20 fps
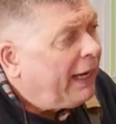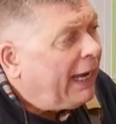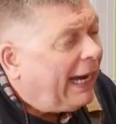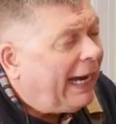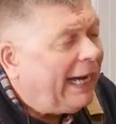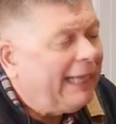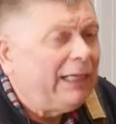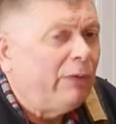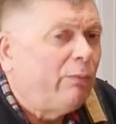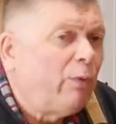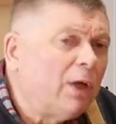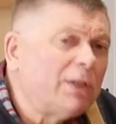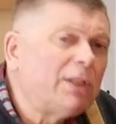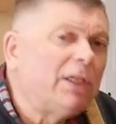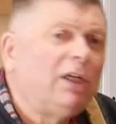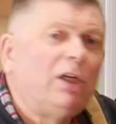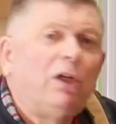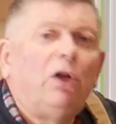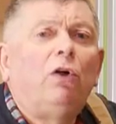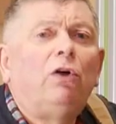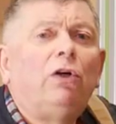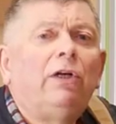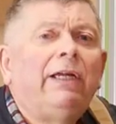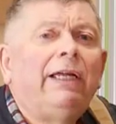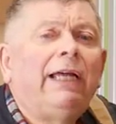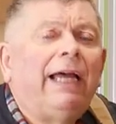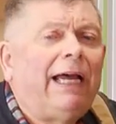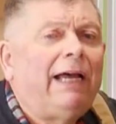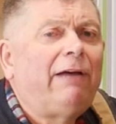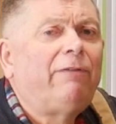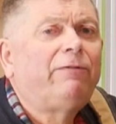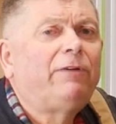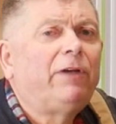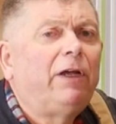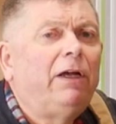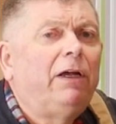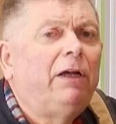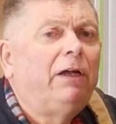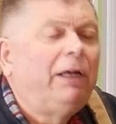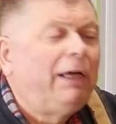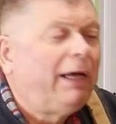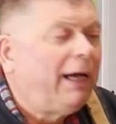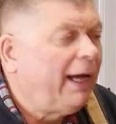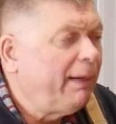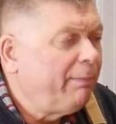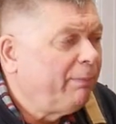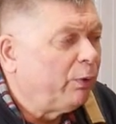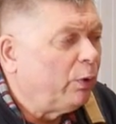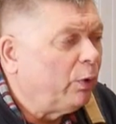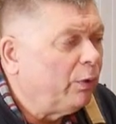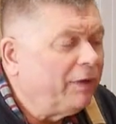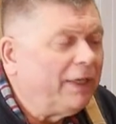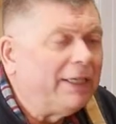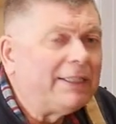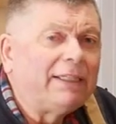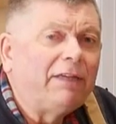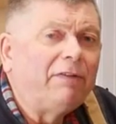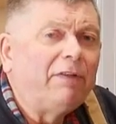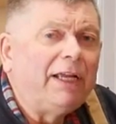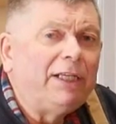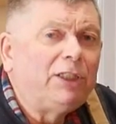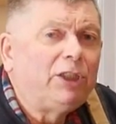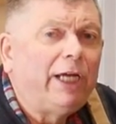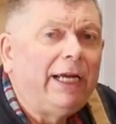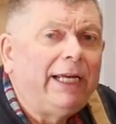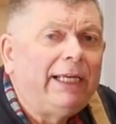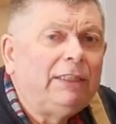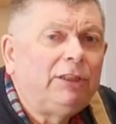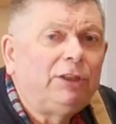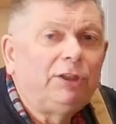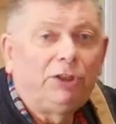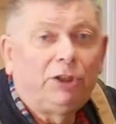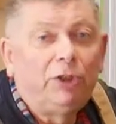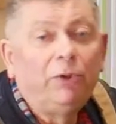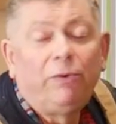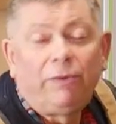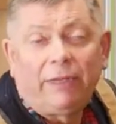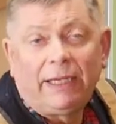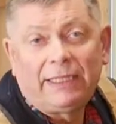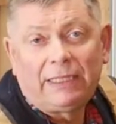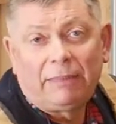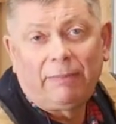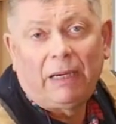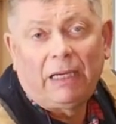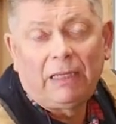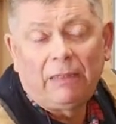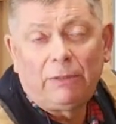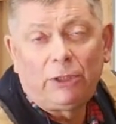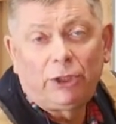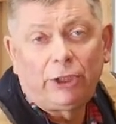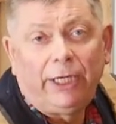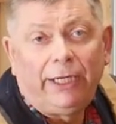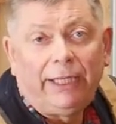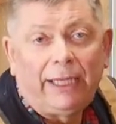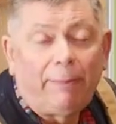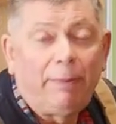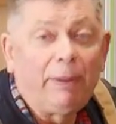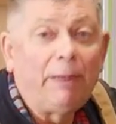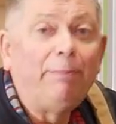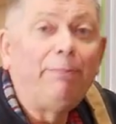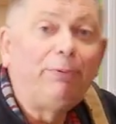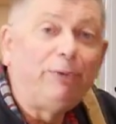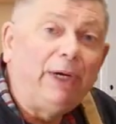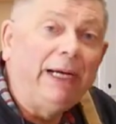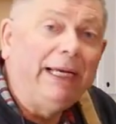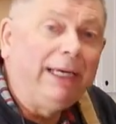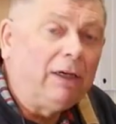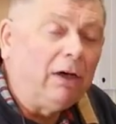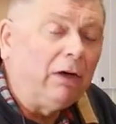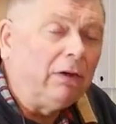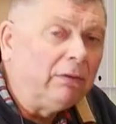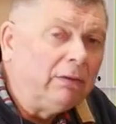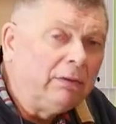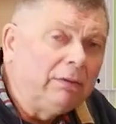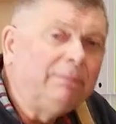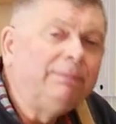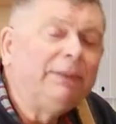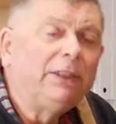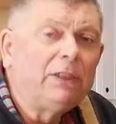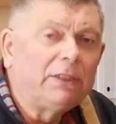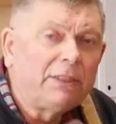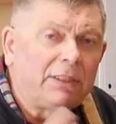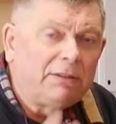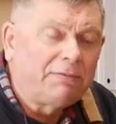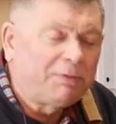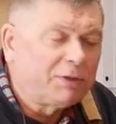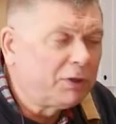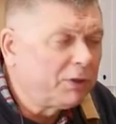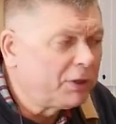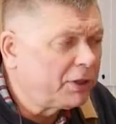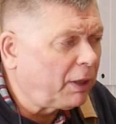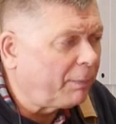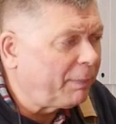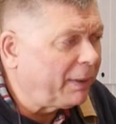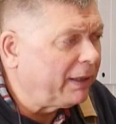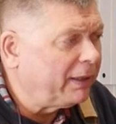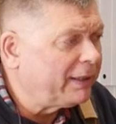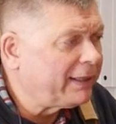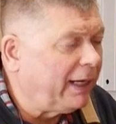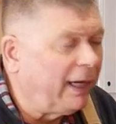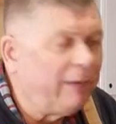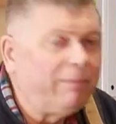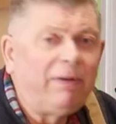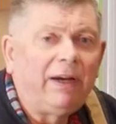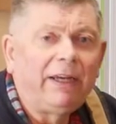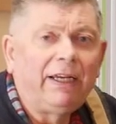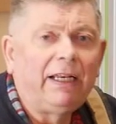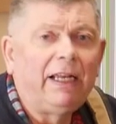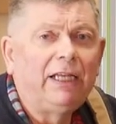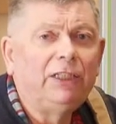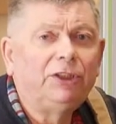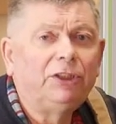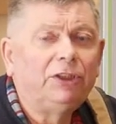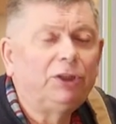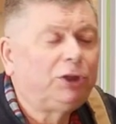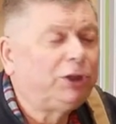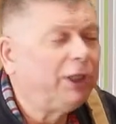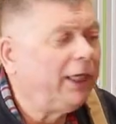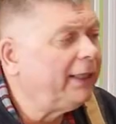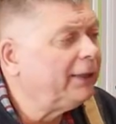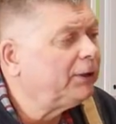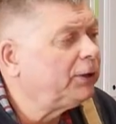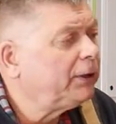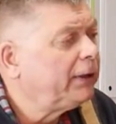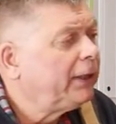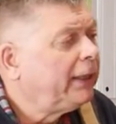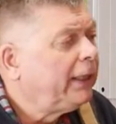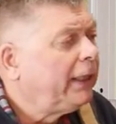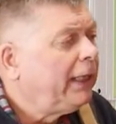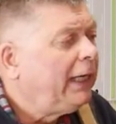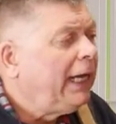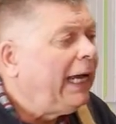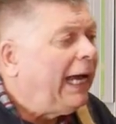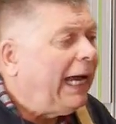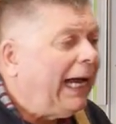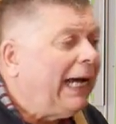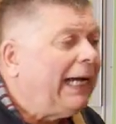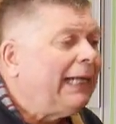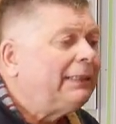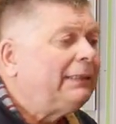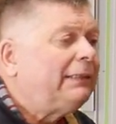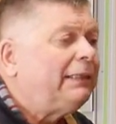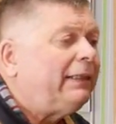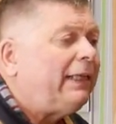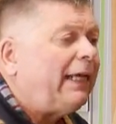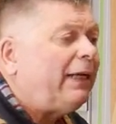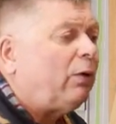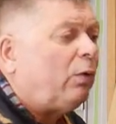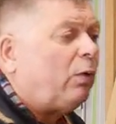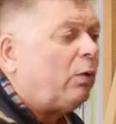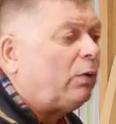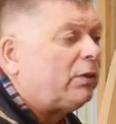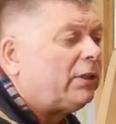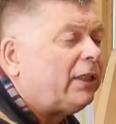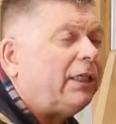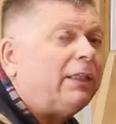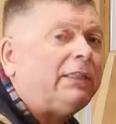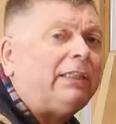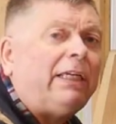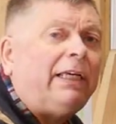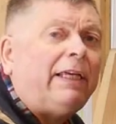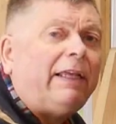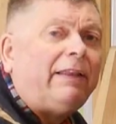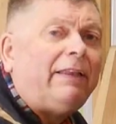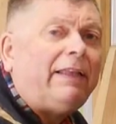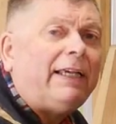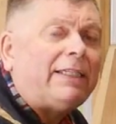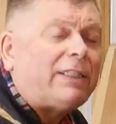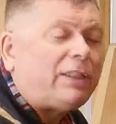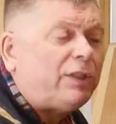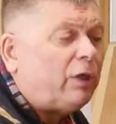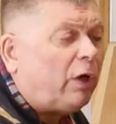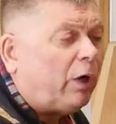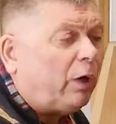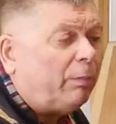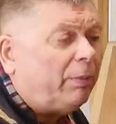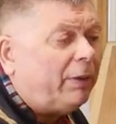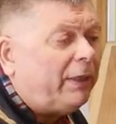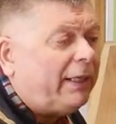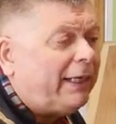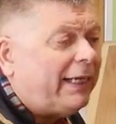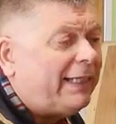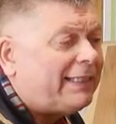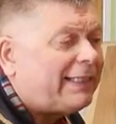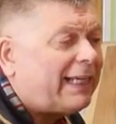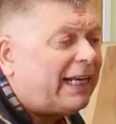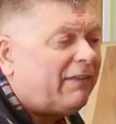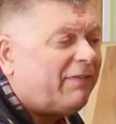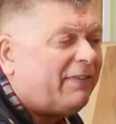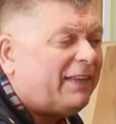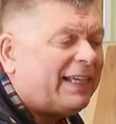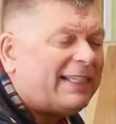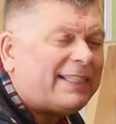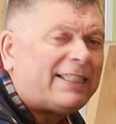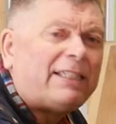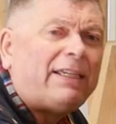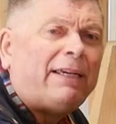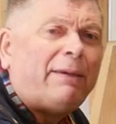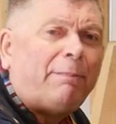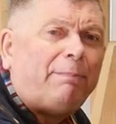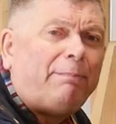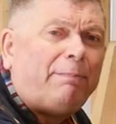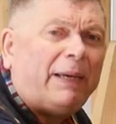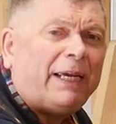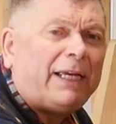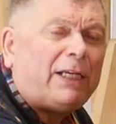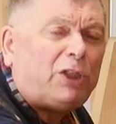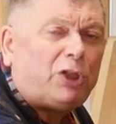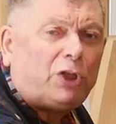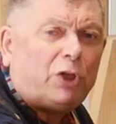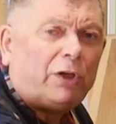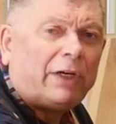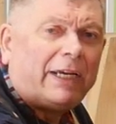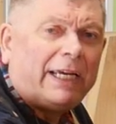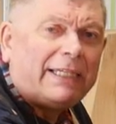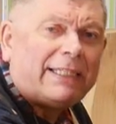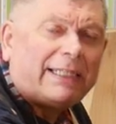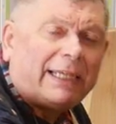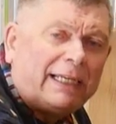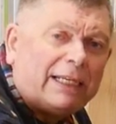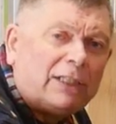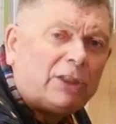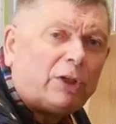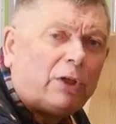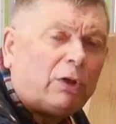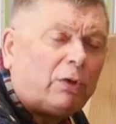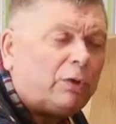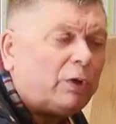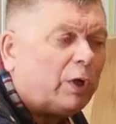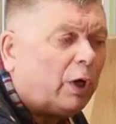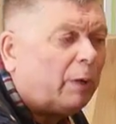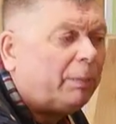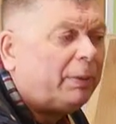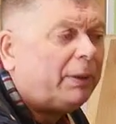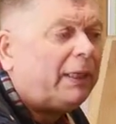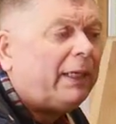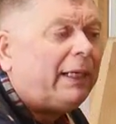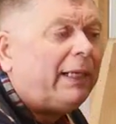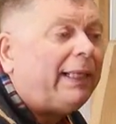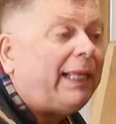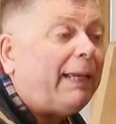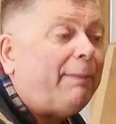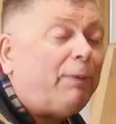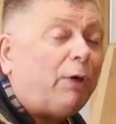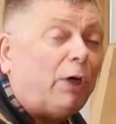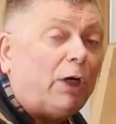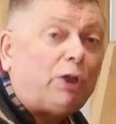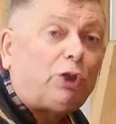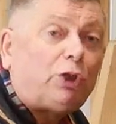And it wasn't long after I bought this that they changed two things about the machine. They put a brake on because the stopping time regulations changed. And they altered this knob. Instead of this big, chunky, cylindrical knob, they put a